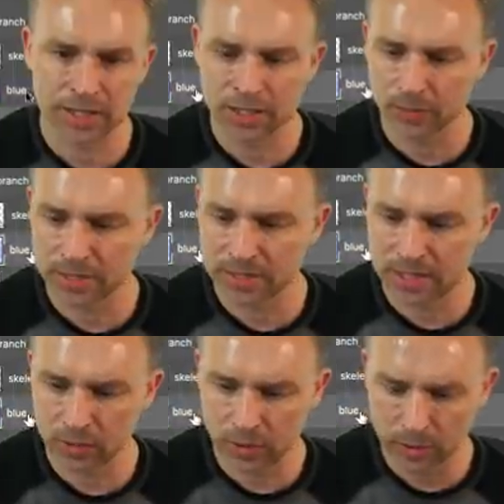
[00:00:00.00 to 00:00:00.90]
that we
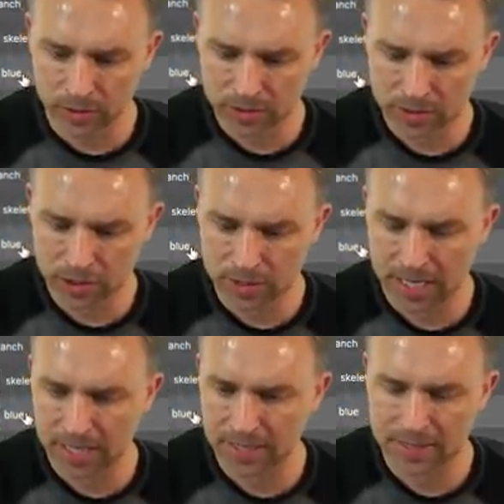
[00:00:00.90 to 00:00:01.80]
see. We will
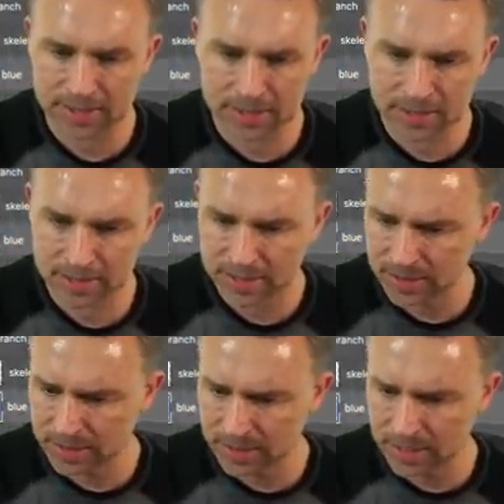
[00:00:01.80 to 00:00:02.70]
take this
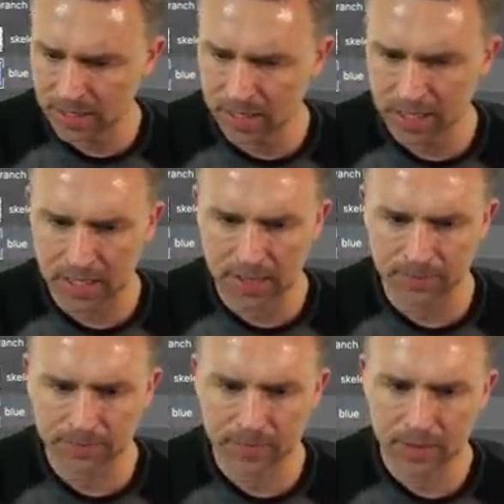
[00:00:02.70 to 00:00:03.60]

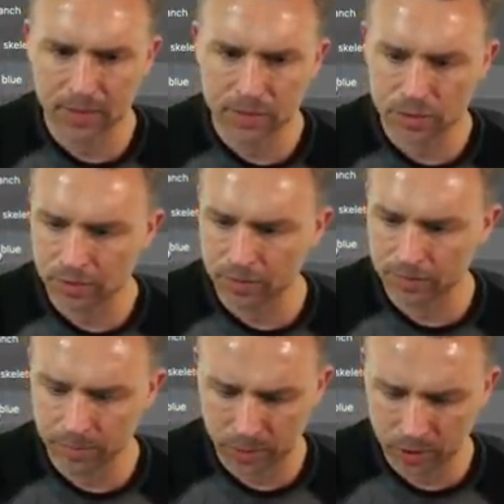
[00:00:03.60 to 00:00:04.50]
um, sort
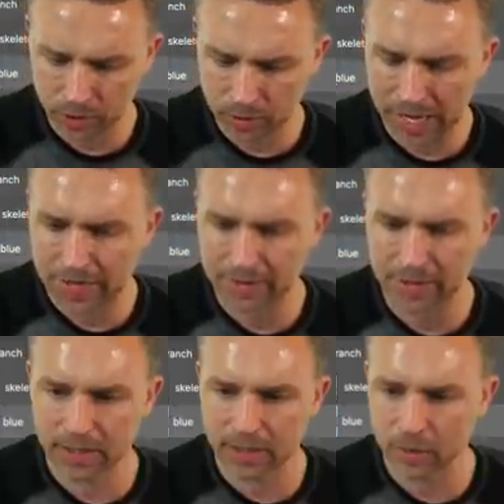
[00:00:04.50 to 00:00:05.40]
of blue back
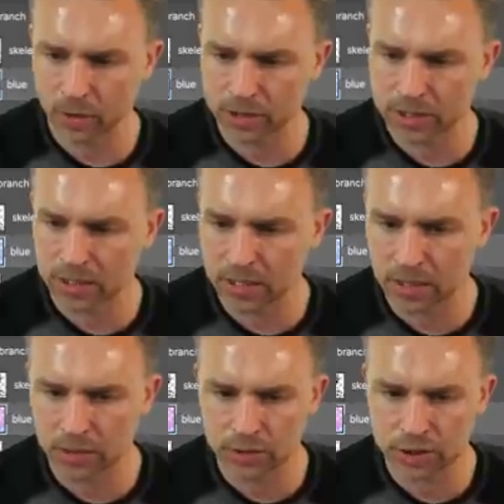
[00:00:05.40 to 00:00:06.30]
there, and we're just going to
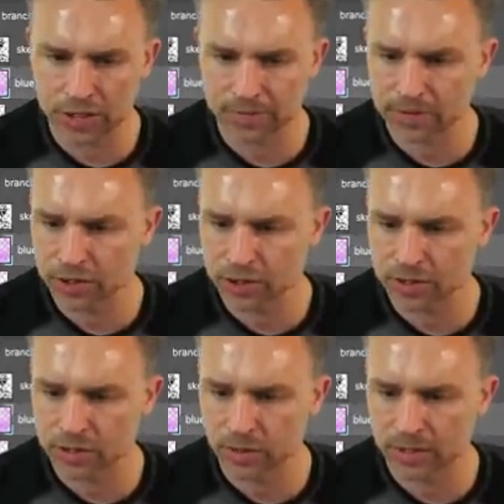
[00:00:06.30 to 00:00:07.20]
hue shift just
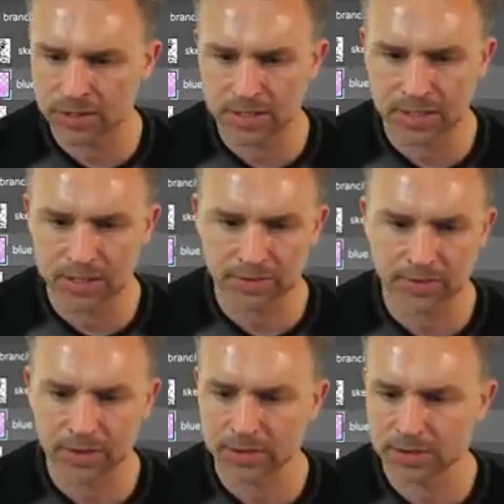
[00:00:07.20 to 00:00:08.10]
so we can see a
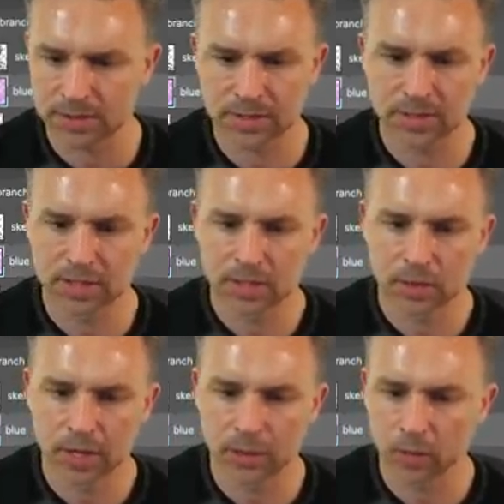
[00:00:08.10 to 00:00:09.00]
difference,
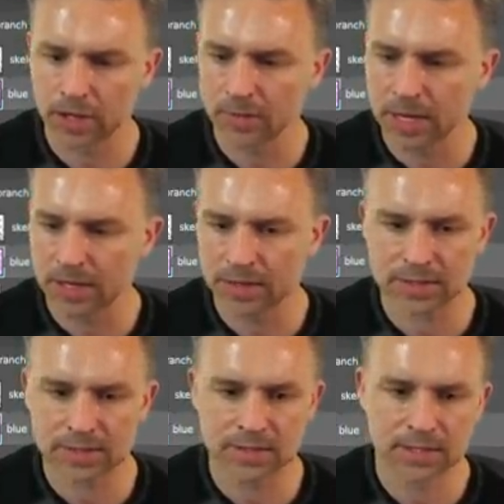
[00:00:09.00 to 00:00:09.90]
right? We're going to make
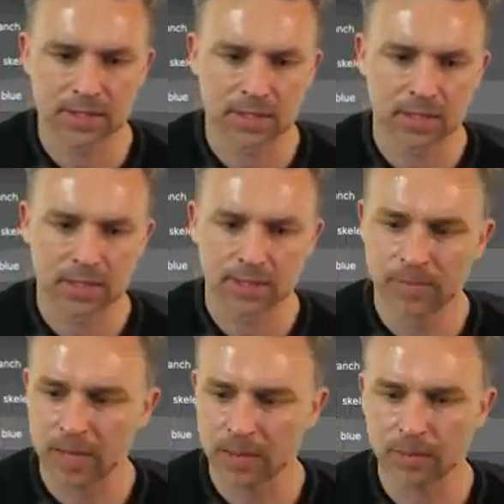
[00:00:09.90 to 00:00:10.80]
this
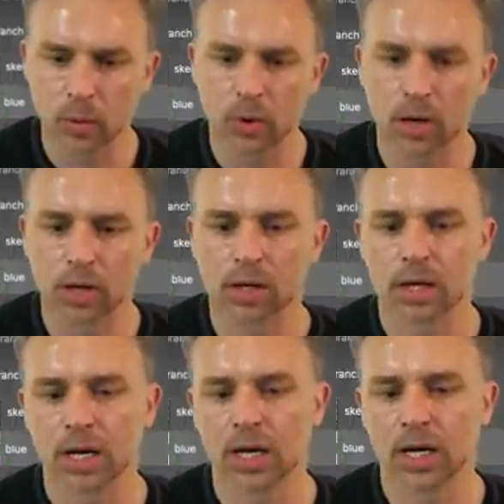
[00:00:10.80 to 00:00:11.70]
maybe more,
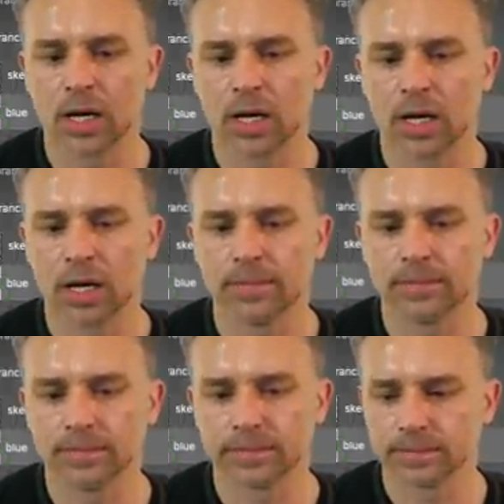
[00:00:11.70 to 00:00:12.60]

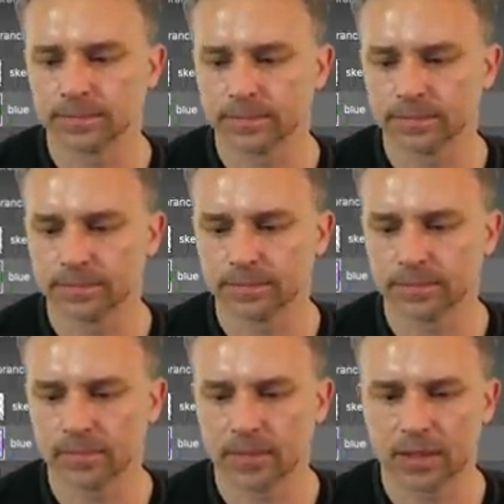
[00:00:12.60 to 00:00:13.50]
um,
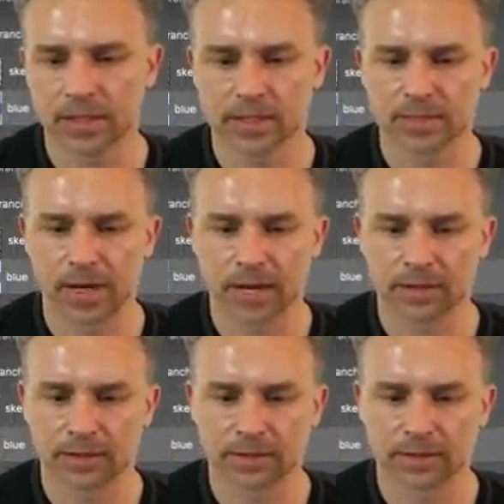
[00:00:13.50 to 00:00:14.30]
doesn't matter,